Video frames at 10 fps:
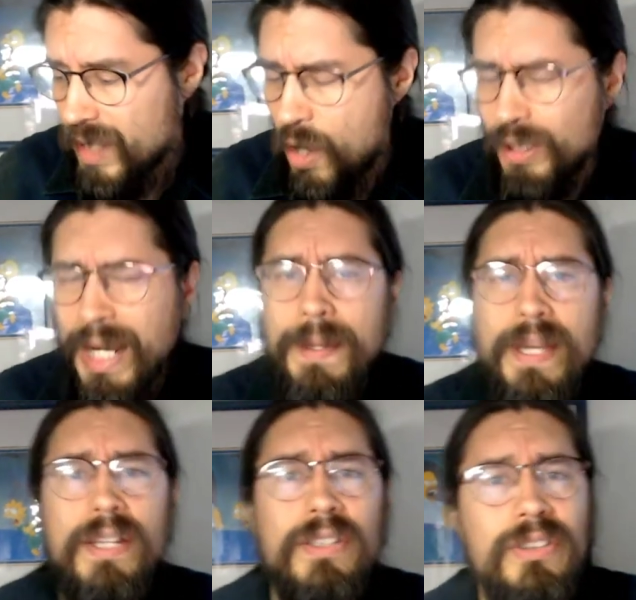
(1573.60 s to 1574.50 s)
Okay,
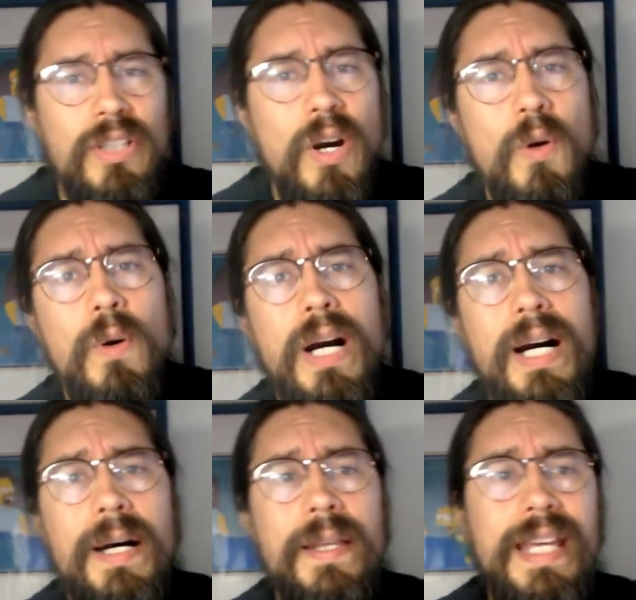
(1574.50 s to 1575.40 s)
so
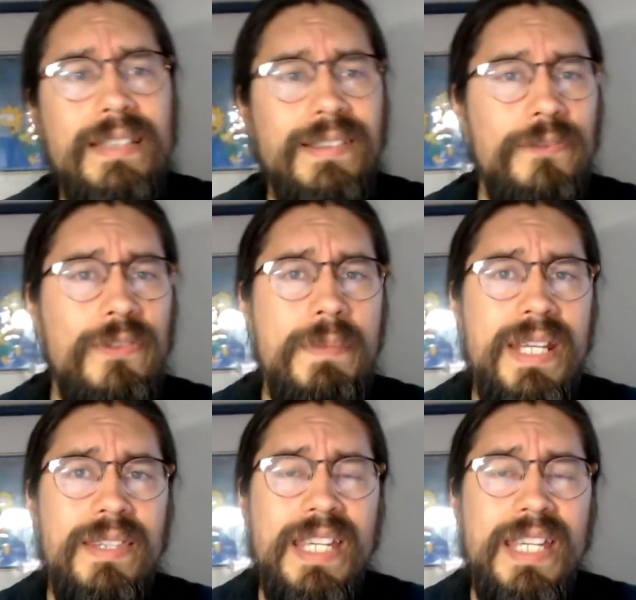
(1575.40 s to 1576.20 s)
uh, that's it for me.